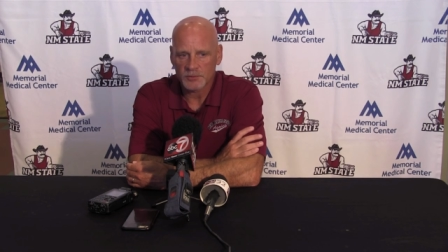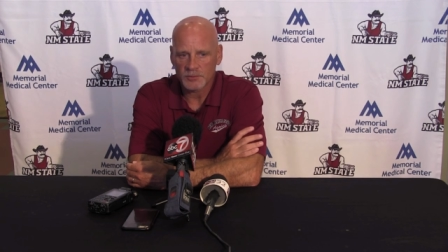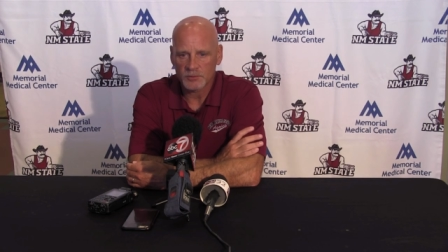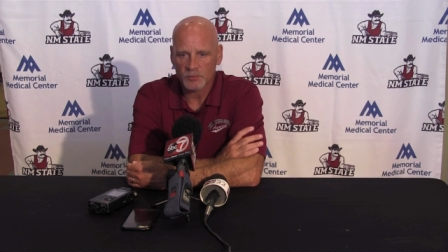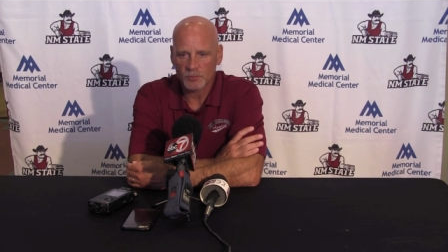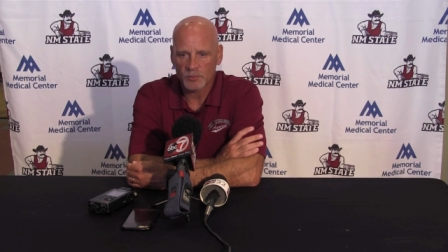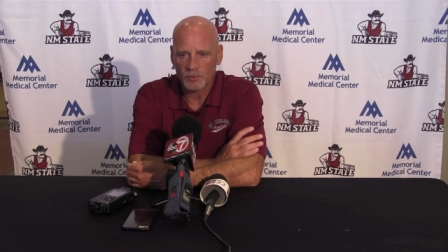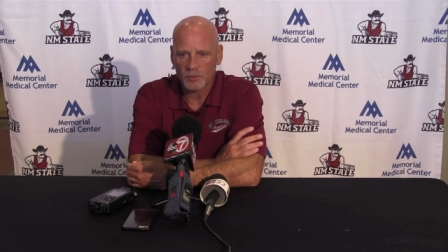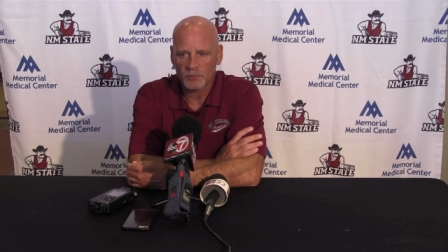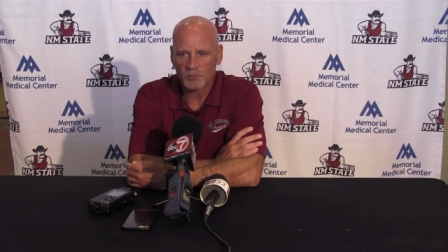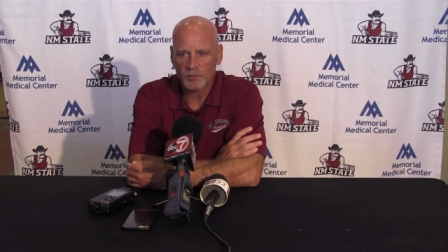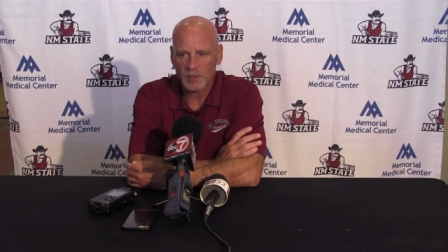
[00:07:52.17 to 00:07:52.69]
So
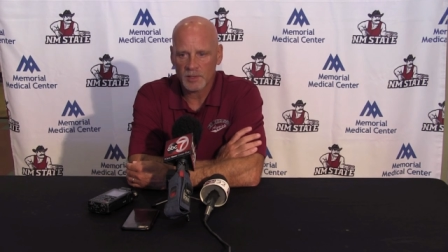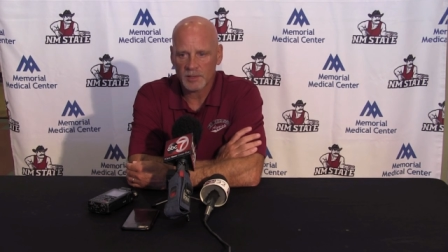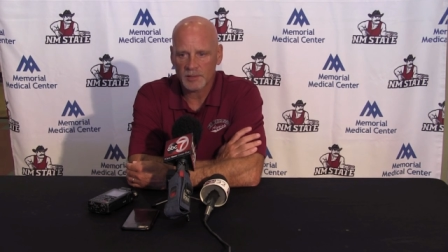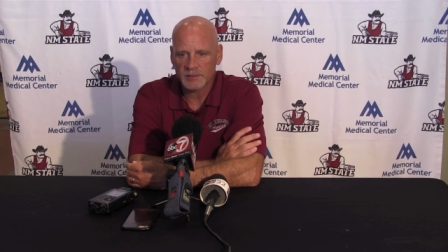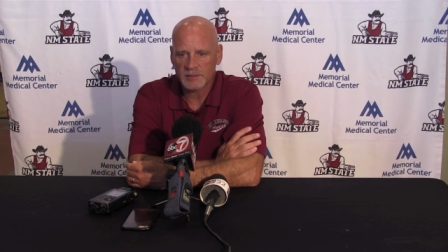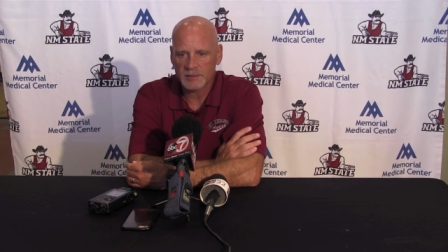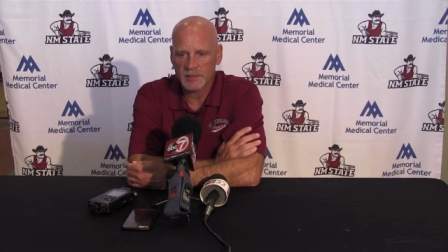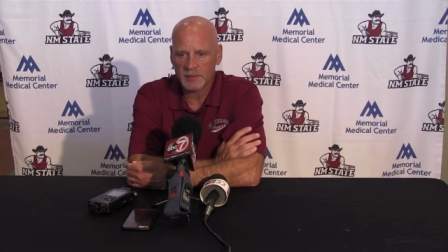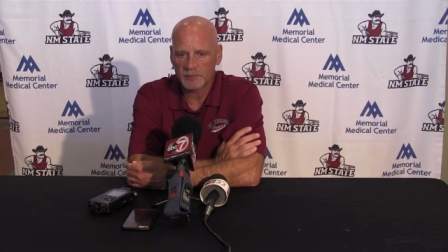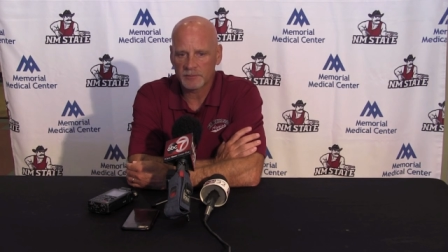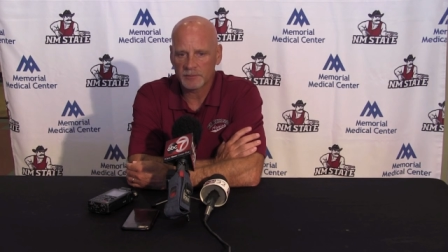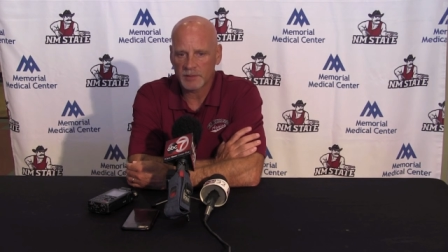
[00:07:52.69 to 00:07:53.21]
we're
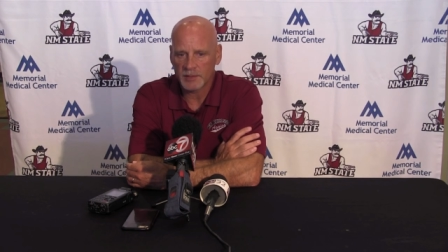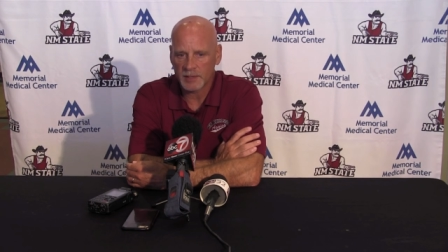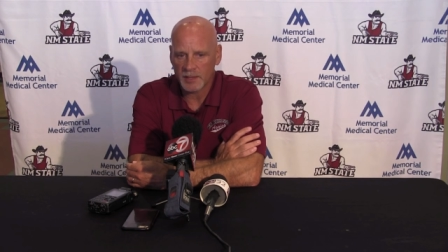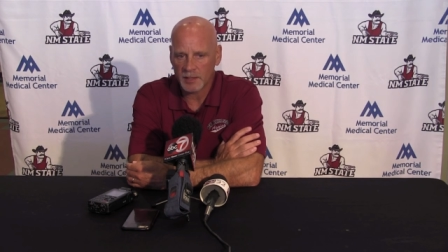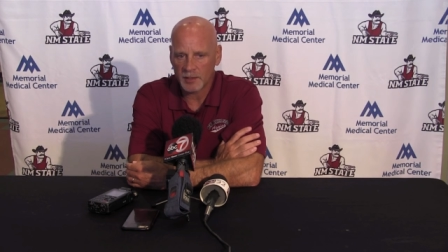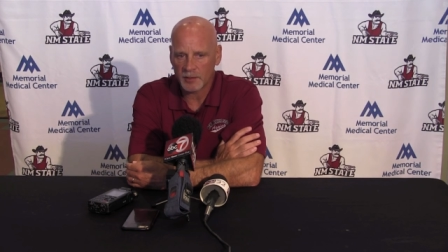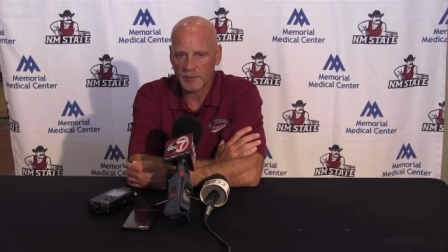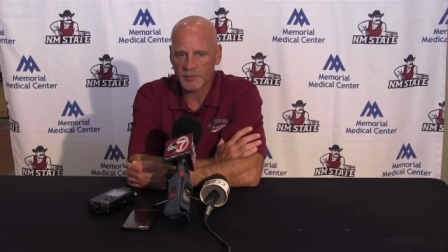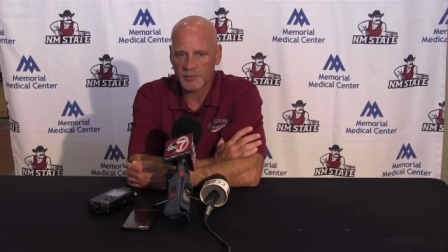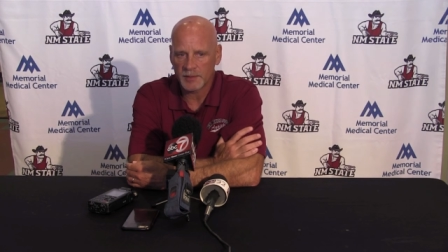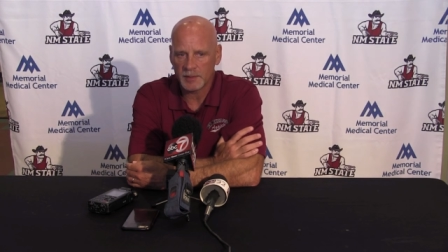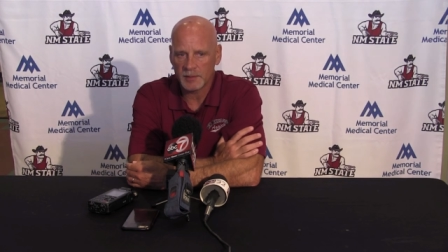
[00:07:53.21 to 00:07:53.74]
relatively
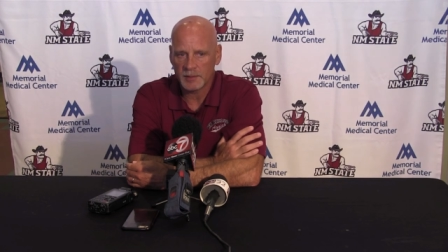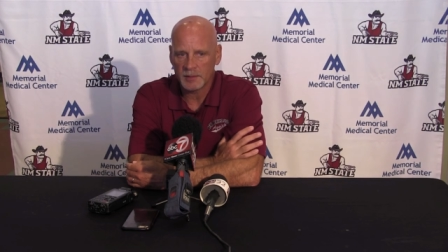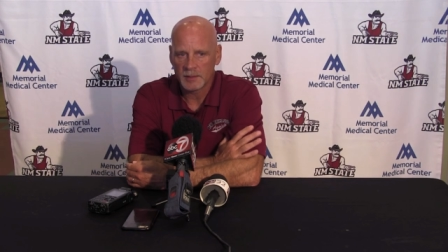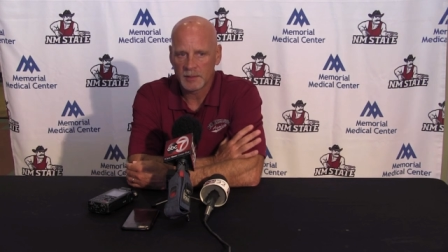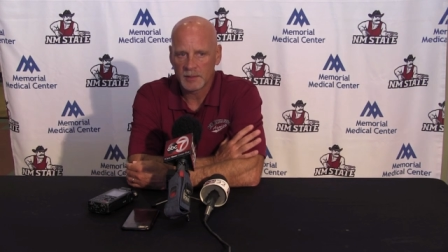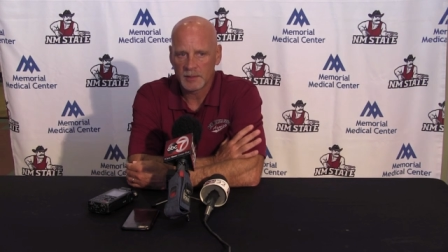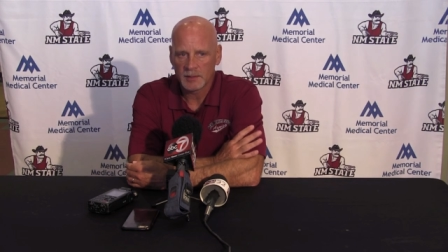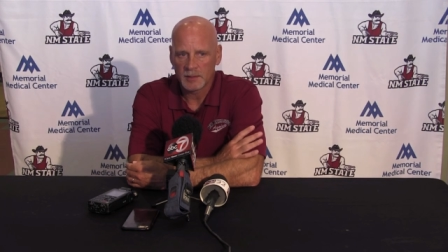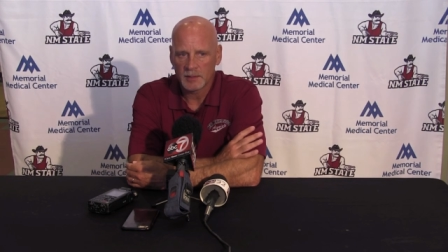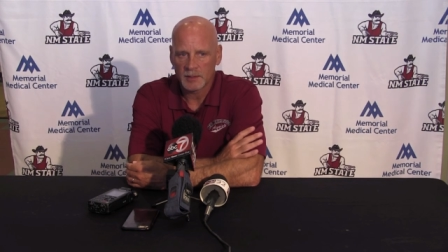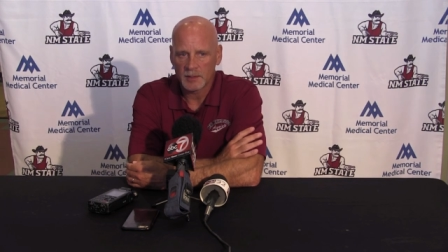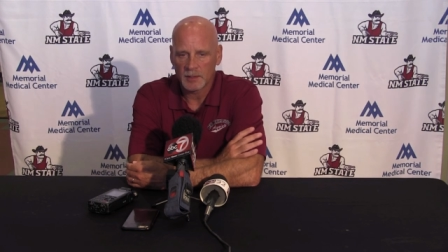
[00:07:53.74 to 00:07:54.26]
healthy,
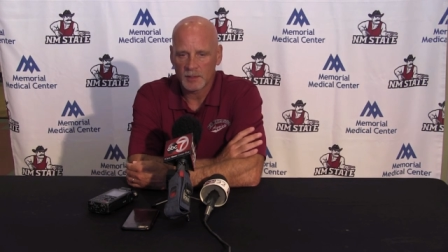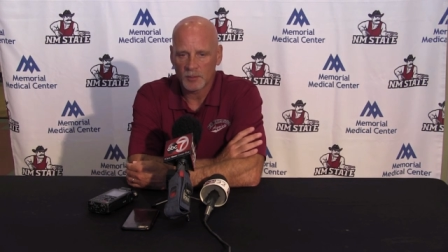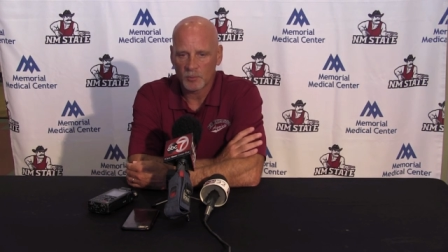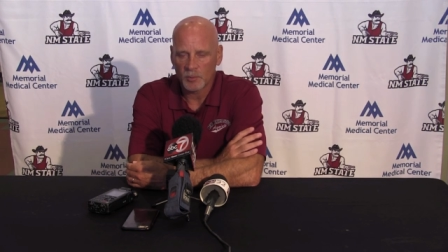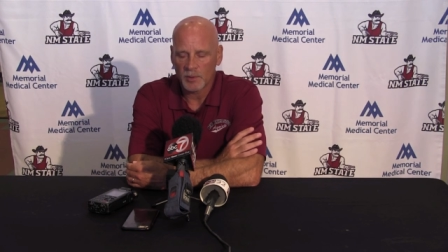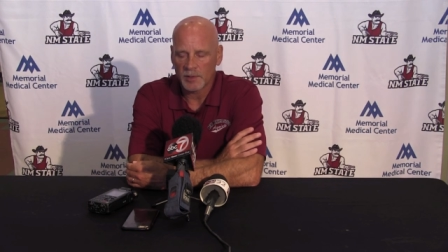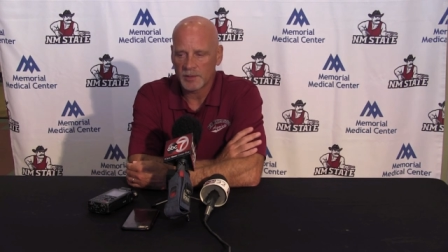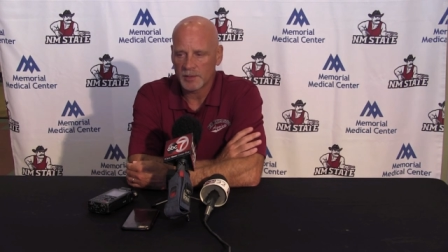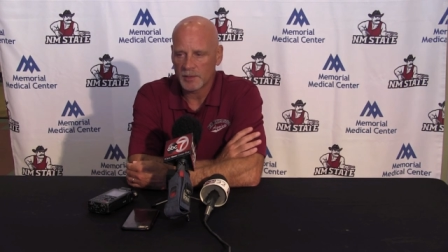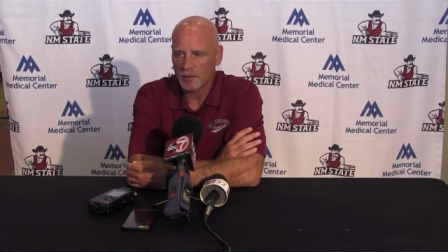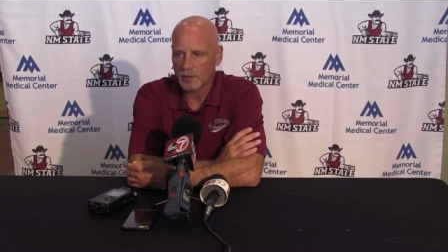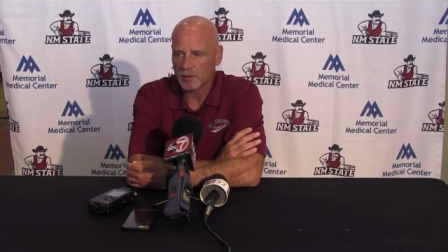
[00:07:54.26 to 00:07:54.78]

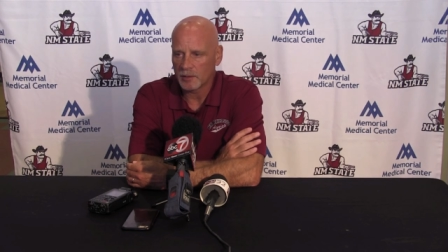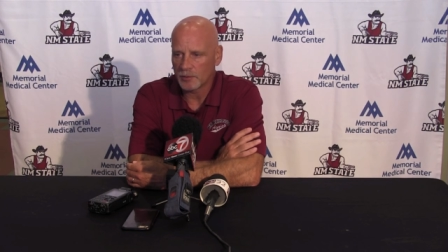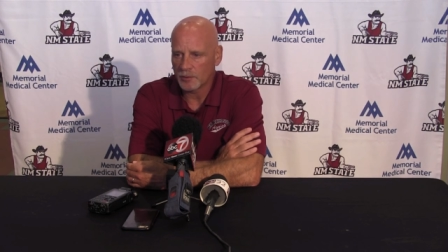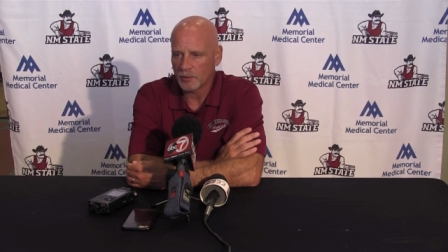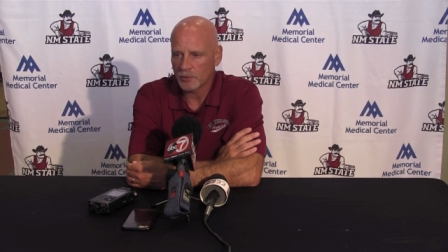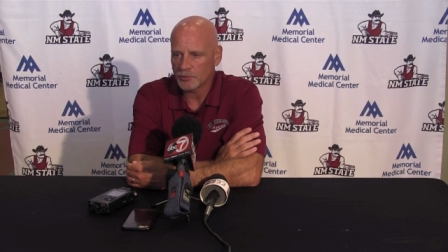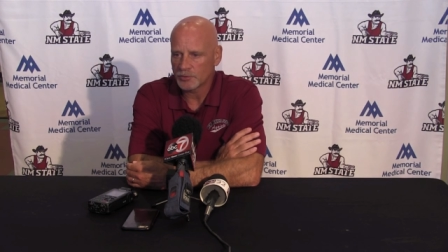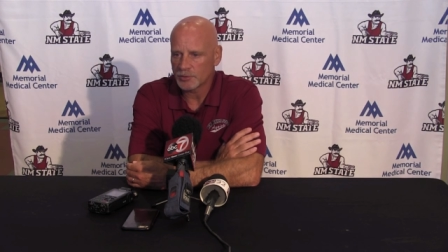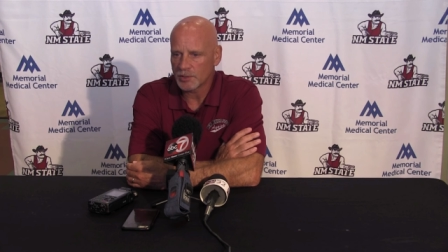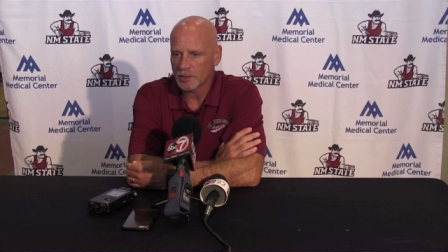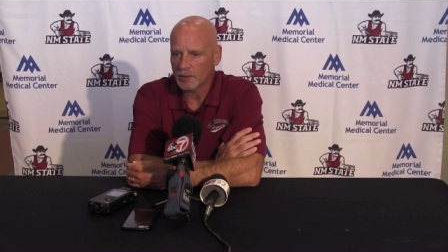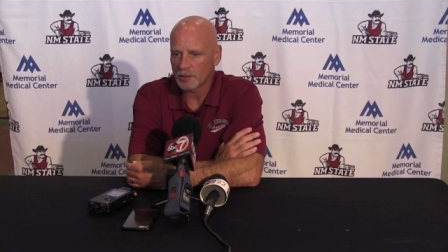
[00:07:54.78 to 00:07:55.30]
waiting to hear on
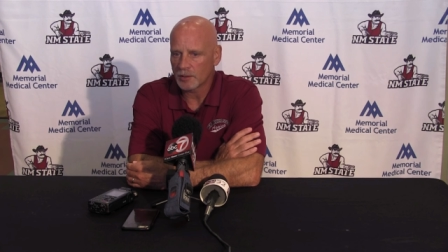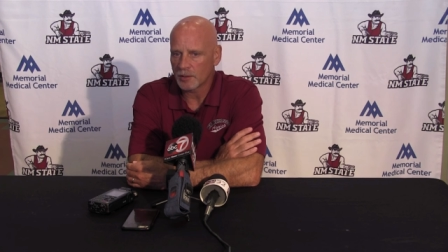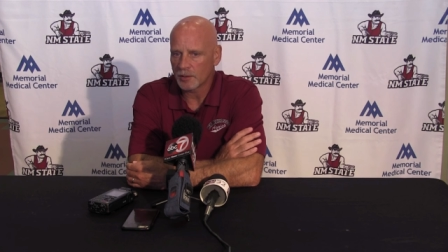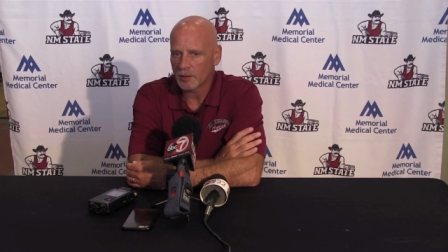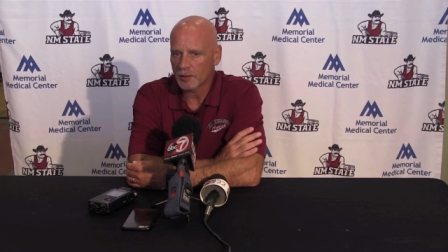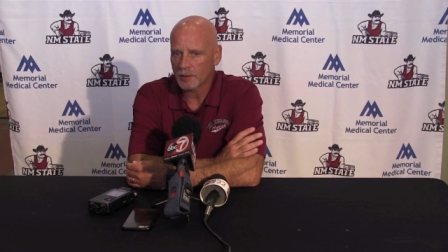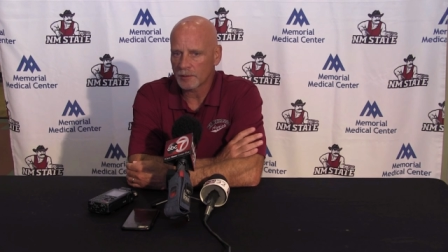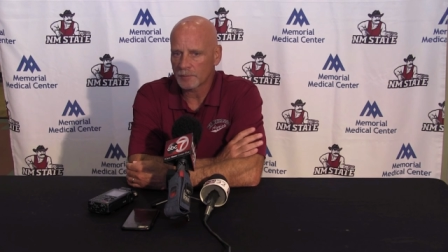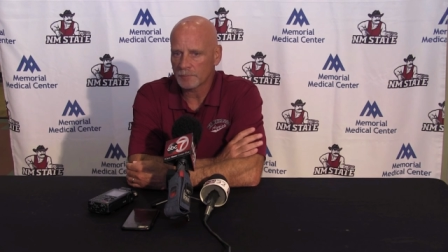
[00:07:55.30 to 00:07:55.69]
O.J. Clark.